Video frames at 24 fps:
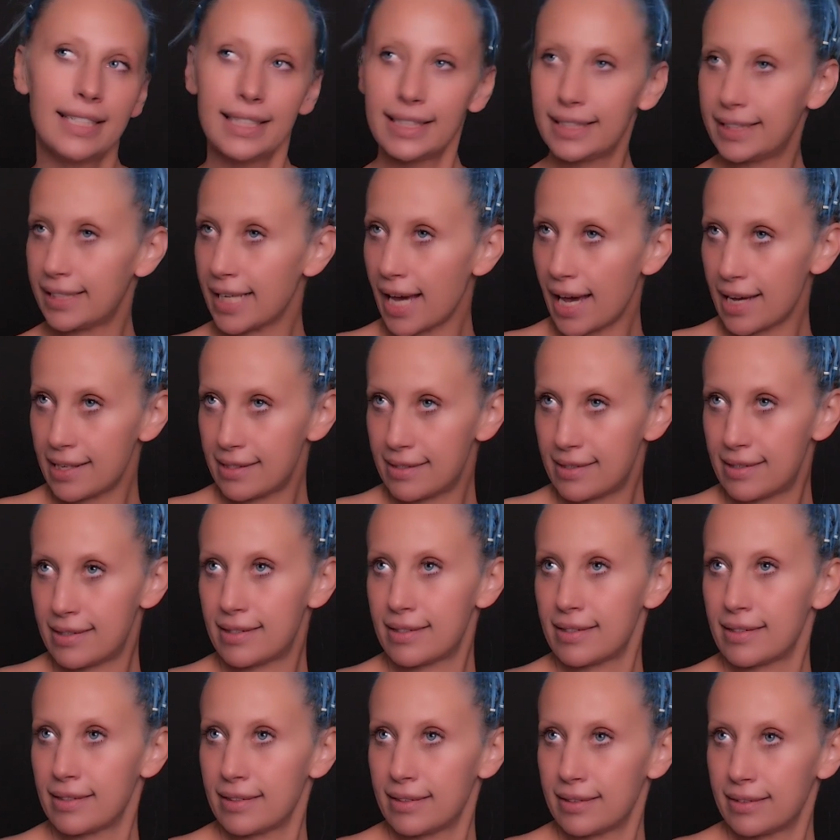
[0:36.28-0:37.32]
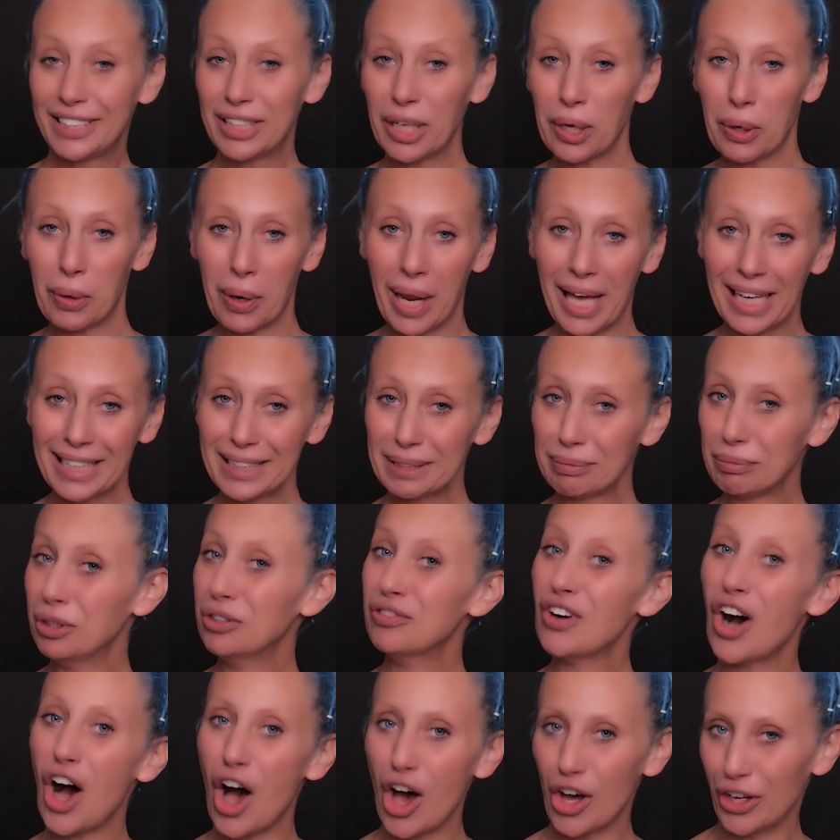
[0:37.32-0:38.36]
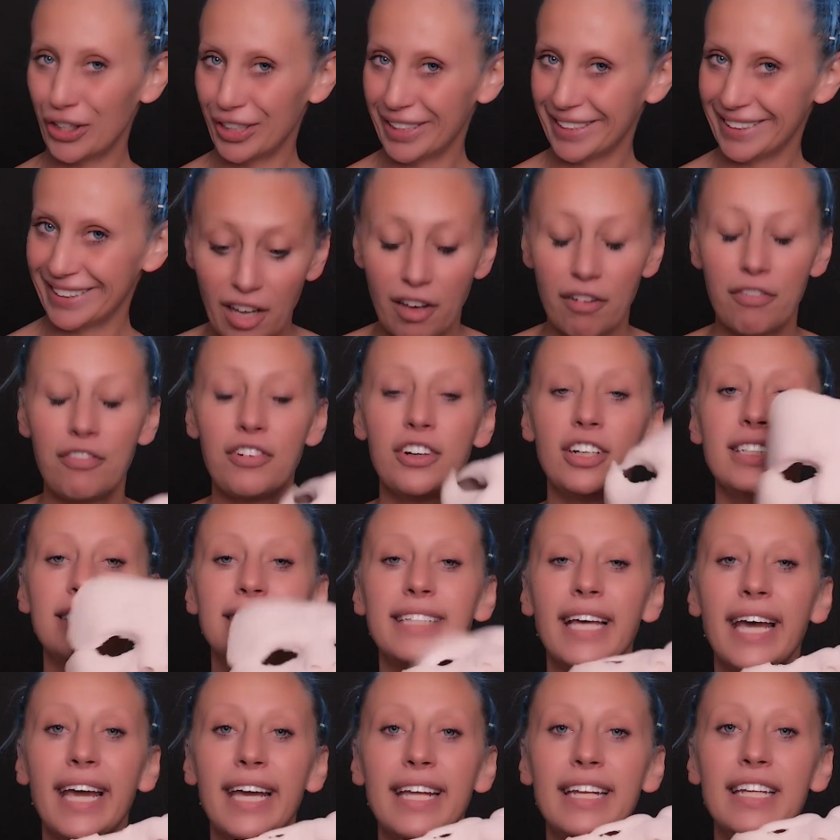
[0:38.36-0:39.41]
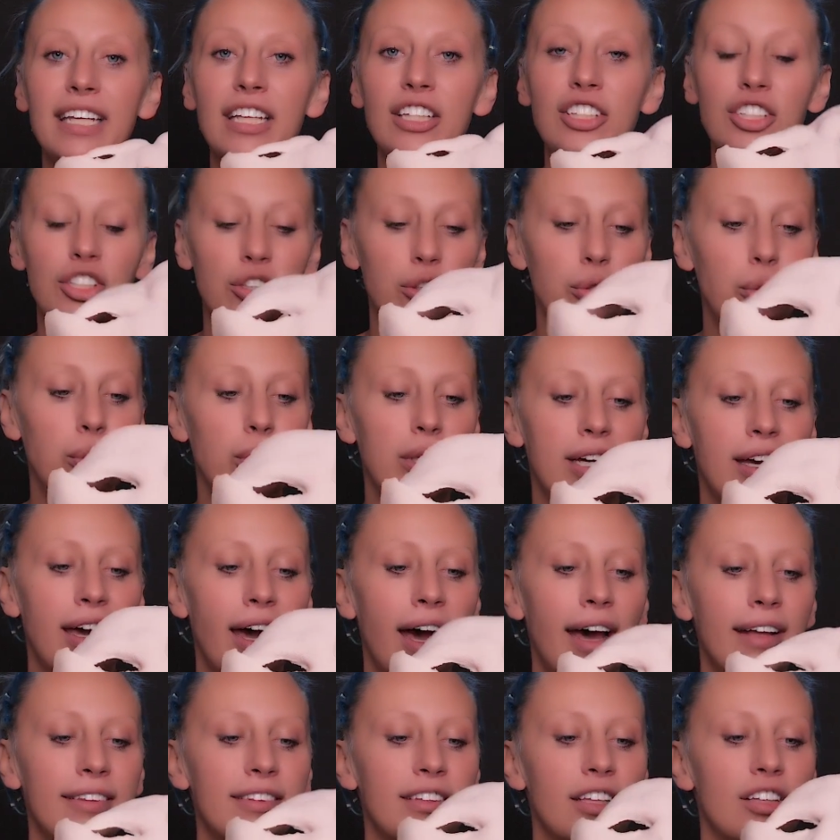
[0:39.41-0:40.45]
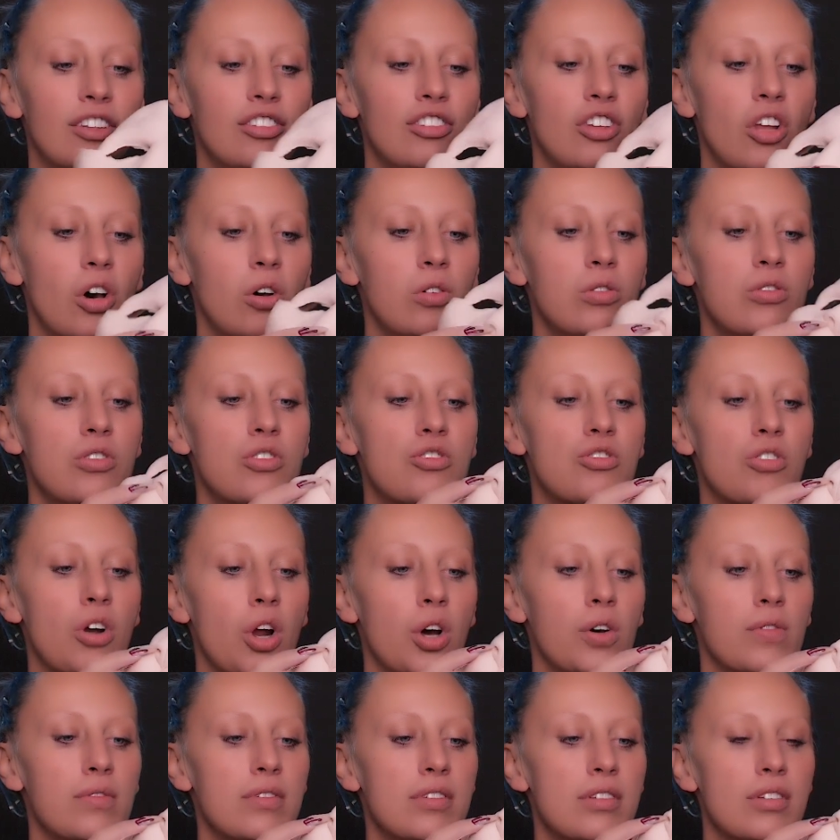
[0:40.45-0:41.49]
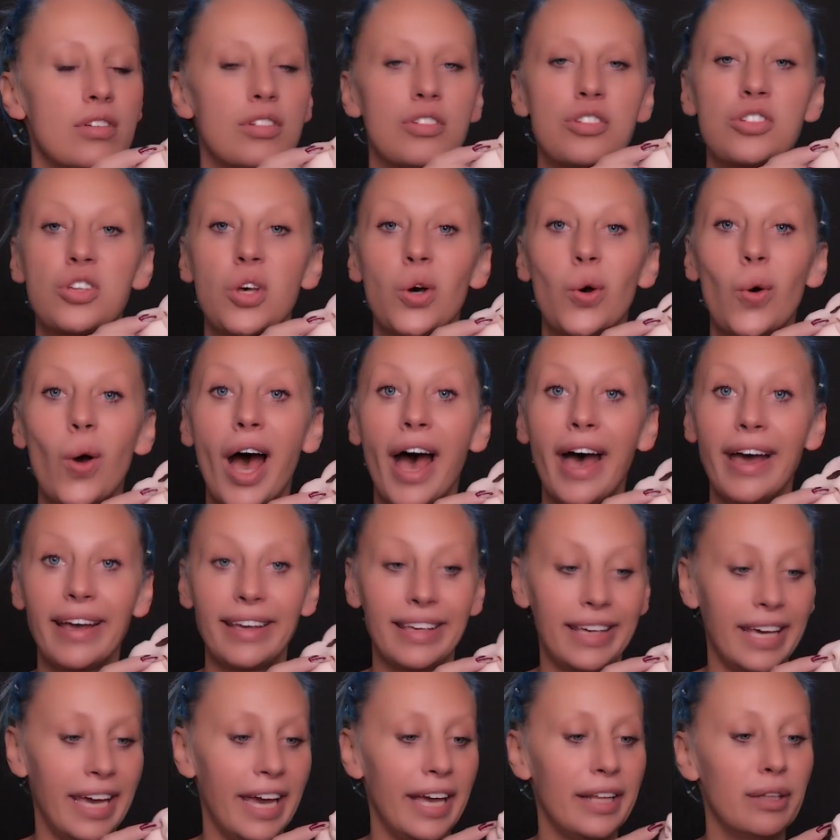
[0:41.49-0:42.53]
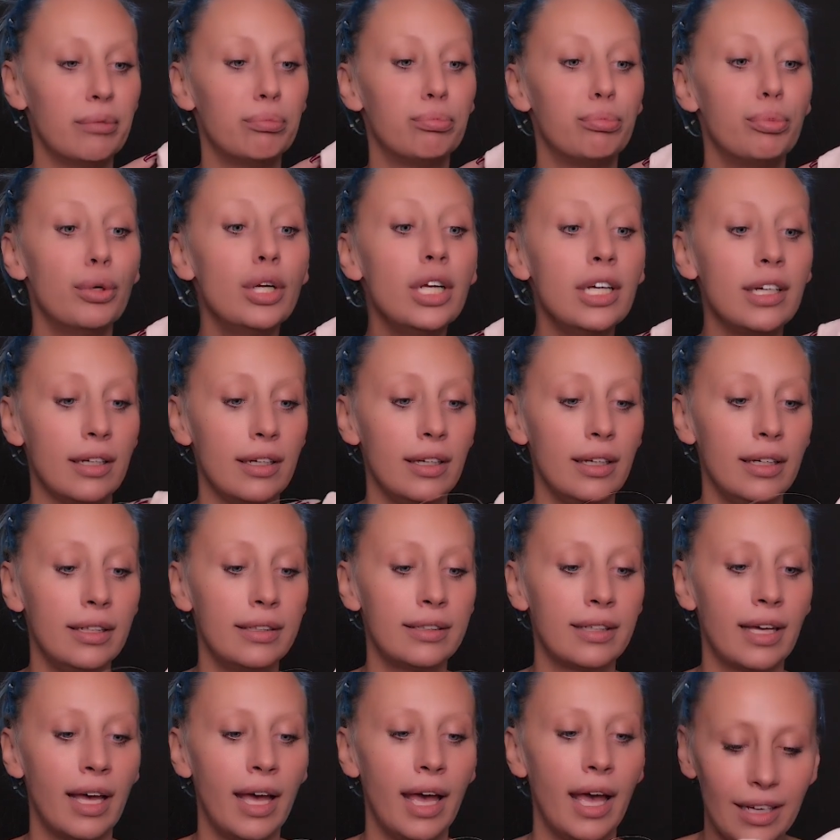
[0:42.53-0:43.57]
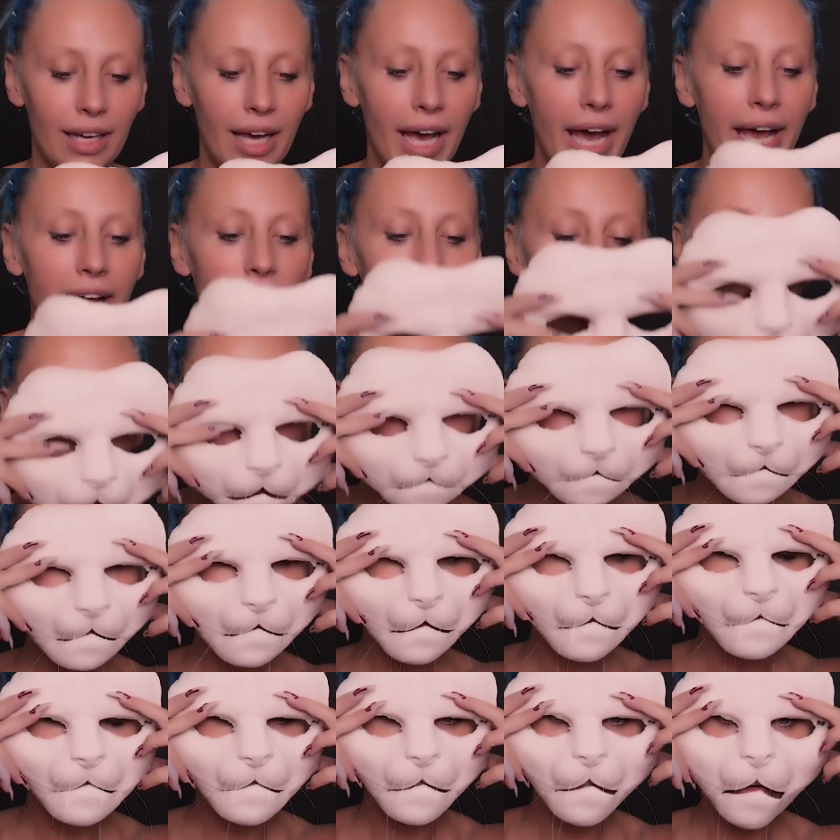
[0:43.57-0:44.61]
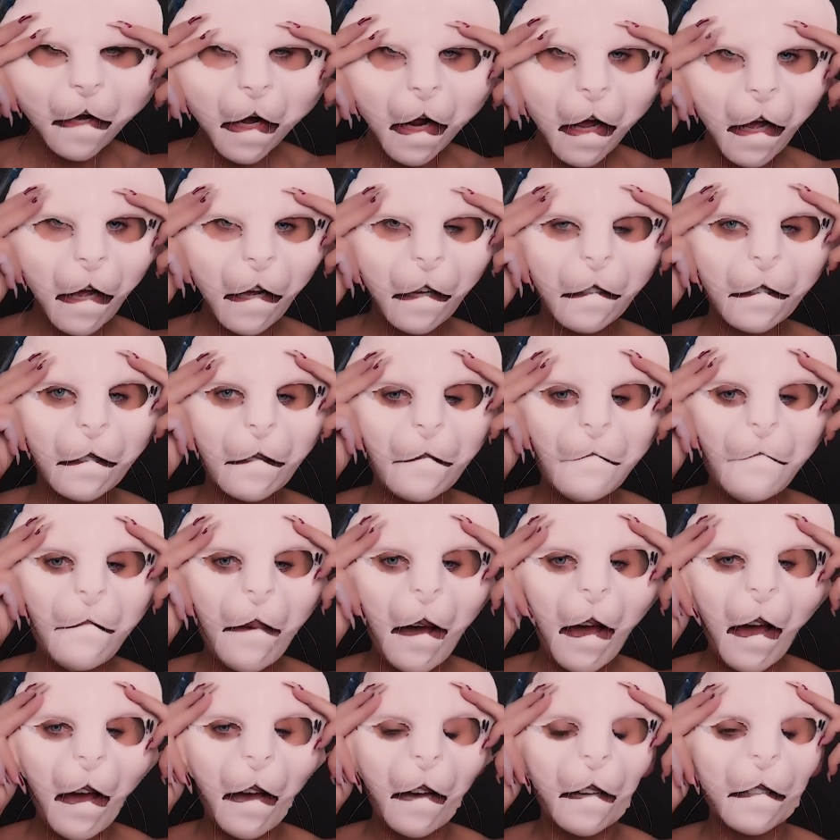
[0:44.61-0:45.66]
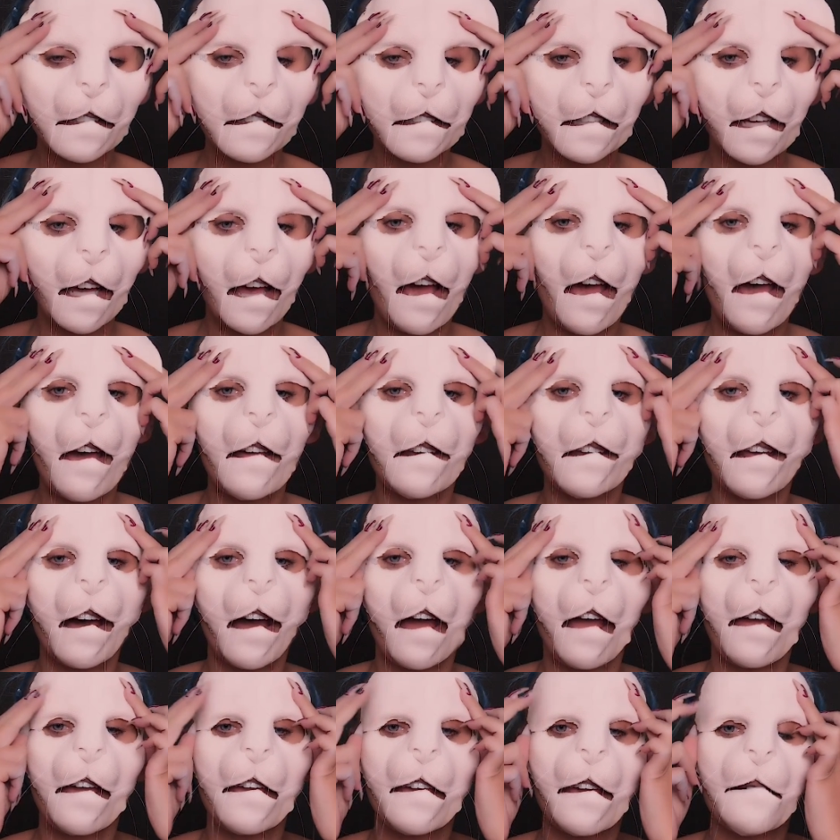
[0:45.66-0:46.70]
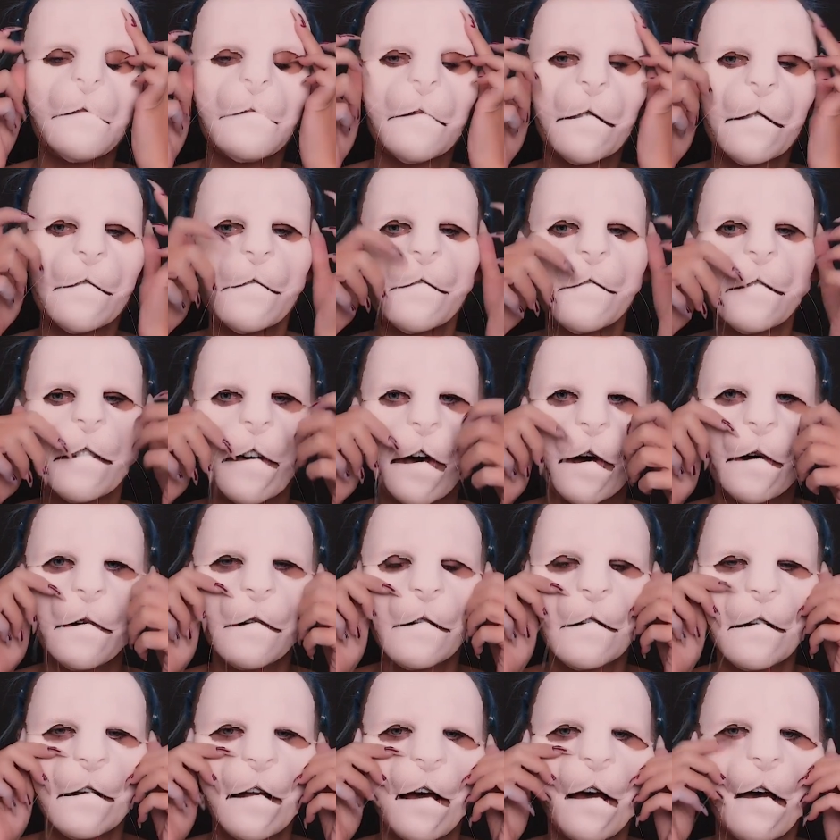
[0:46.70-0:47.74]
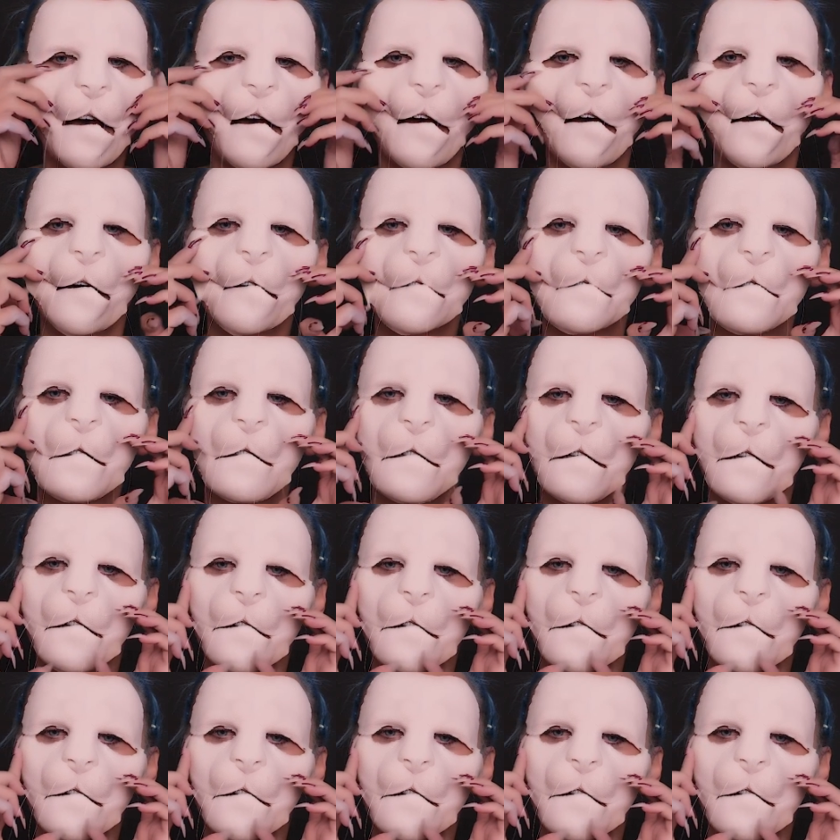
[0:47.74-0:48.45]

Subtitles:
Yes. So let's move on. First, I need to cut nostrils so I can breathe. I already tried mask and I am so glad